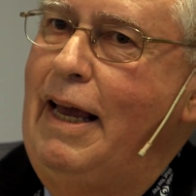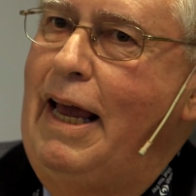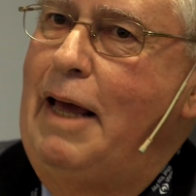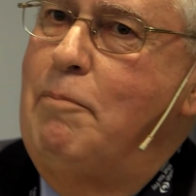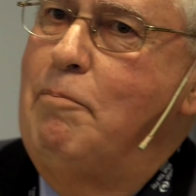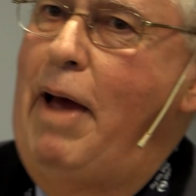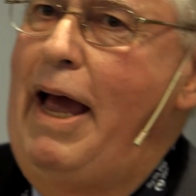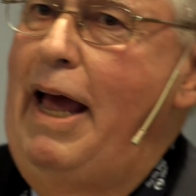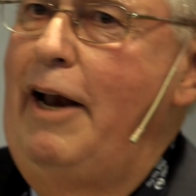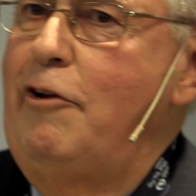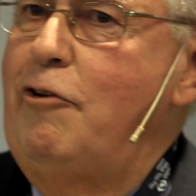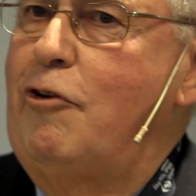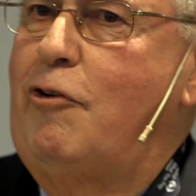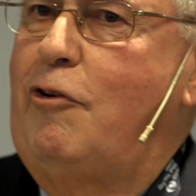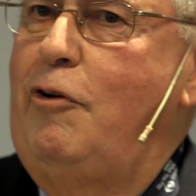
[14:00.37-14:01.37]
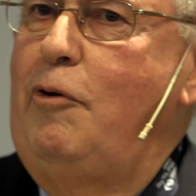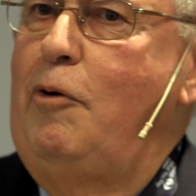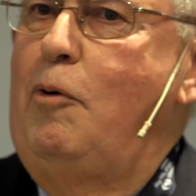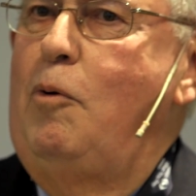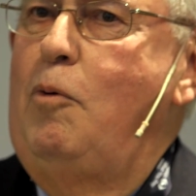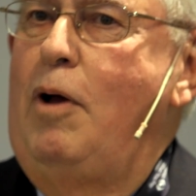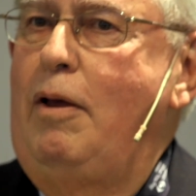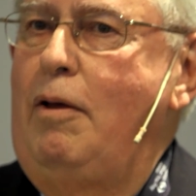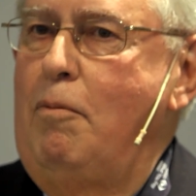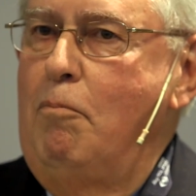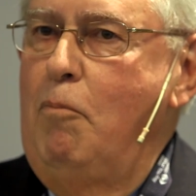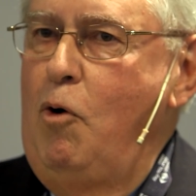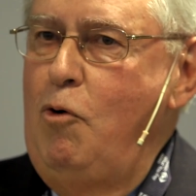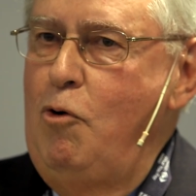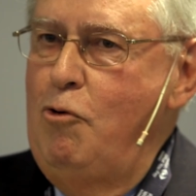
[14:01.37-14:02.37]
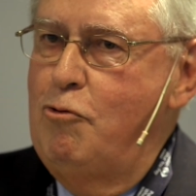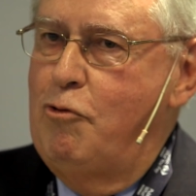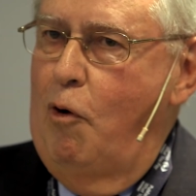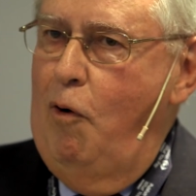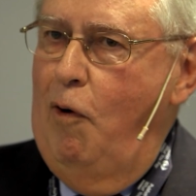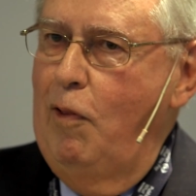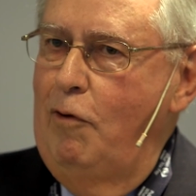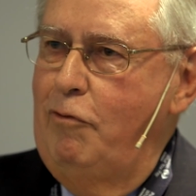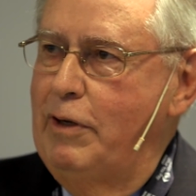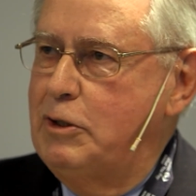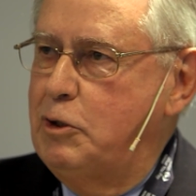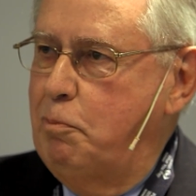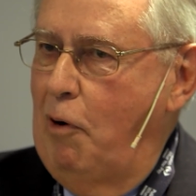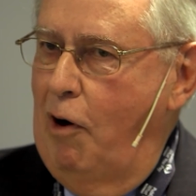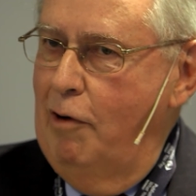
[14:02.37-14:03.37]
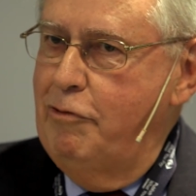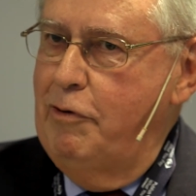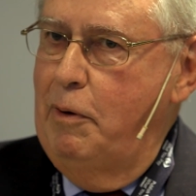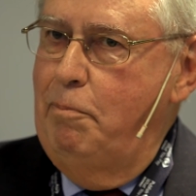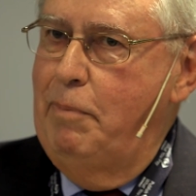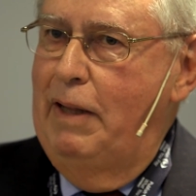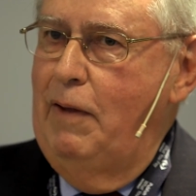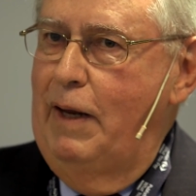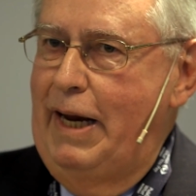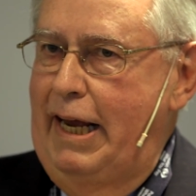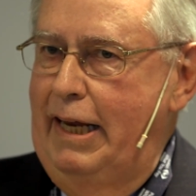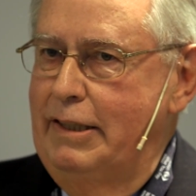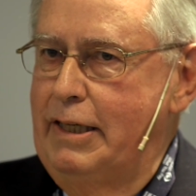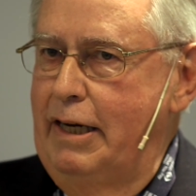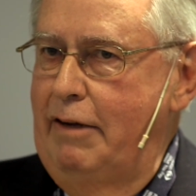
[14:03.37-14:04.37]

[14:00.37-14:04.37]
it managed to move all of its profitability and